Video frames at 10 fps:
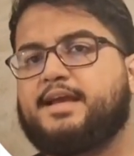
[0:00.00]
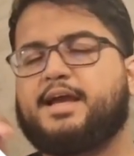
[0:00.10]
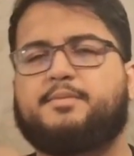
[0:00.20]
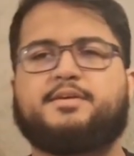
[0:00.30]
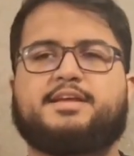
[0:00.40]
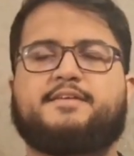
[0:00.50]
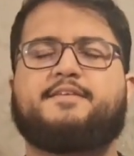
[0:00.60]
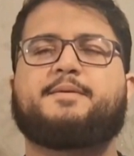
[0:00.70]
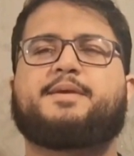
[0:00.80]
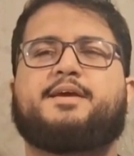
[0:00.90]
I will leave
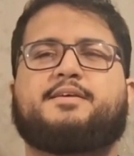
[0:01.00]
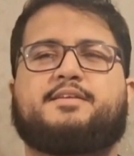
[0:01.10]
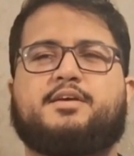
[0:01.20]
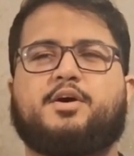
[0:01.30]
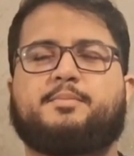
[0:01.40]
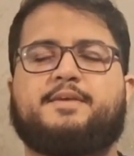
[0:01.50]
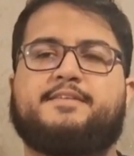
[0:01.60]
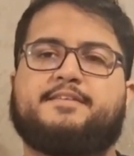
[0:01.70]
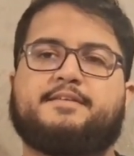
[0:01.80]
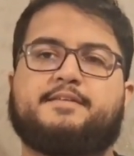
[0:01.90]
them here in the
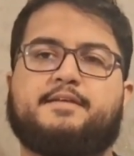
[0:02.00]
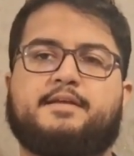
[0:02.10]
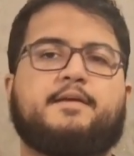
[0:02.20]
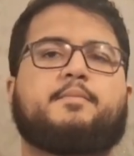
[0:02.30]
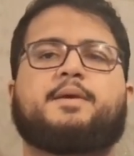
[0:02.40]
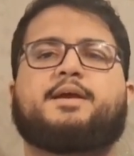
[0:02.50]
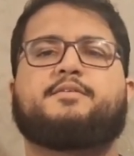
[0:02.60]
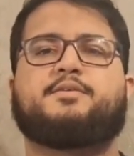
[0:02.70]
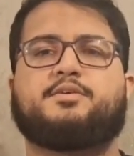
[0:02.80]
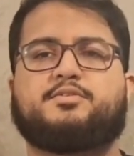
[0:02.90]
comments, ready
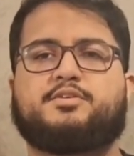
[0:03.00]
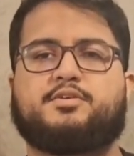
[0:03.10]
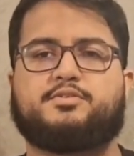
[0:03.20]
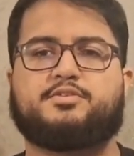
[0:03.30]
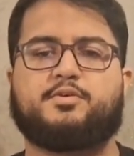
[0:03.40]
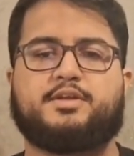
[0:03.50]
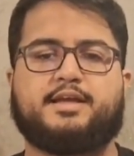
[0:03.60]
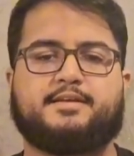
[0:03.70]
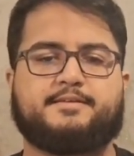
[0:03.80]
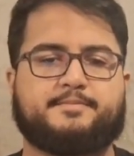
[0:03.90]
for you to use,
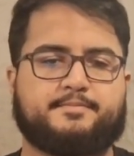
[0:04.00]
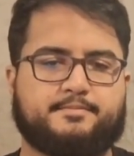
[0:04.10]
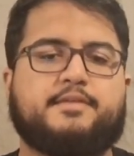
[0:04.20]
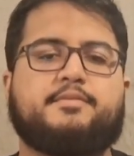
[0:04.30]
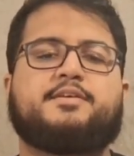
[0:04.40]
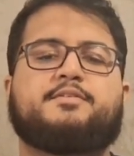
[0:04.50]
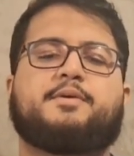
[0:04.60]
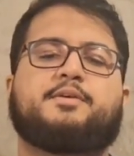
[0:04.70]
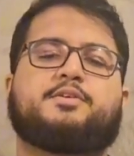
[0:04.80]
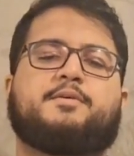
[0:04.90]
okay? The first
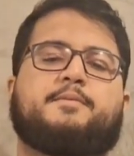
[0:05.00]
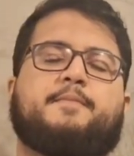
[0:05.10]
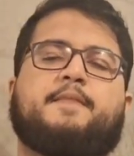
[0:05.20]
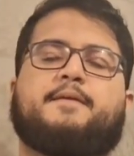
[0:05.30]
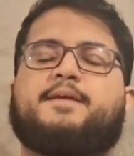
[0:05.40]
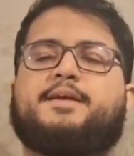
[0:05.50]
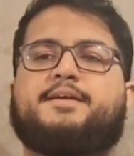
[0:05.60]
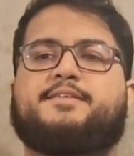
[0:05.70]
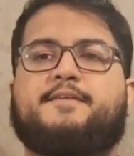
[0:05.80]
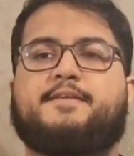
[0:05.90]
function
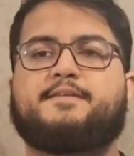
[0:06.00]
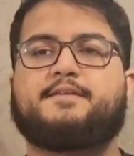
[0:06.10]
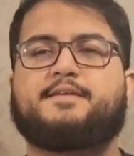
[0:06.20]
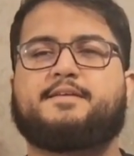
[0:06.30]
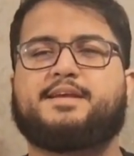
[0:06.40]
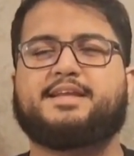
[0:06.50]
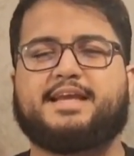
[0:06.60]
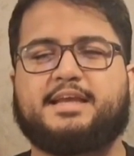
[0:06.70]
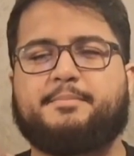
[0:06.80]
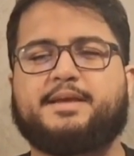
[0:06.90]
is the
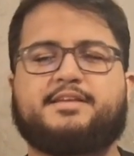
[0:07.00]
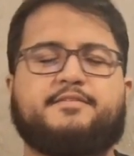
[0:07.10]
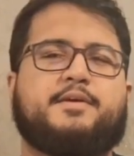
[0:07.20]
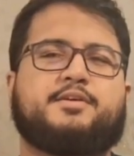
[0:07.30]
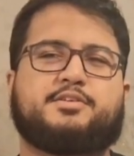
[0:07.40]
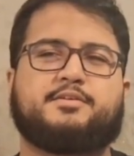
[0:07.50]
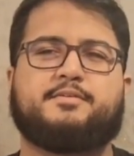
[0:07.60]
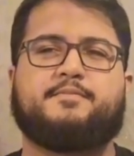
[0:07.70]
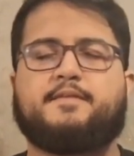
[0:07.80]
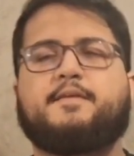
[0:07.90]
getEmbedding function.
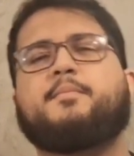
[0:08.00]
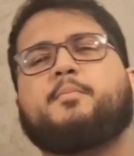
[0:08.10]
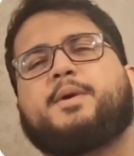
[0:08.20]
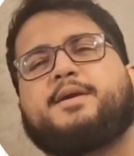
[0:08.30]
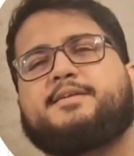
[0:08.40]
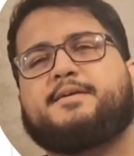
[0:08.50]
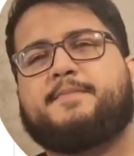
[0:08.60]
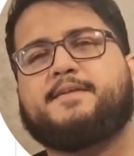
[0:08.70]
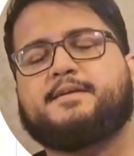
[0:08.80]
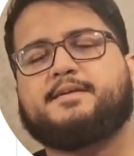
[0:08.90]
What
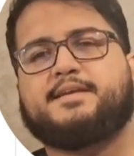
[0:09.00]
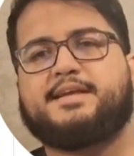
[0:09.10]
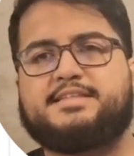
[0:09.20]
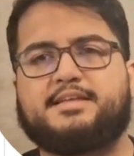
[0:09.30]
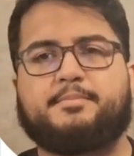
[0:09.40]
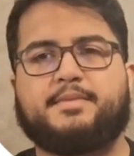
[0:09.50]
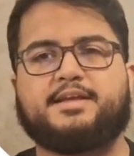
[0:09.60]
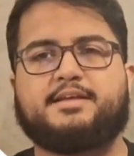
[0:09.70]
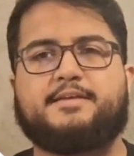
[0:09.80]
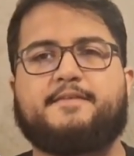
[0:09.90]
is an
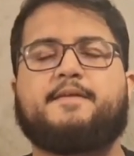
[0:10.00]
embedding?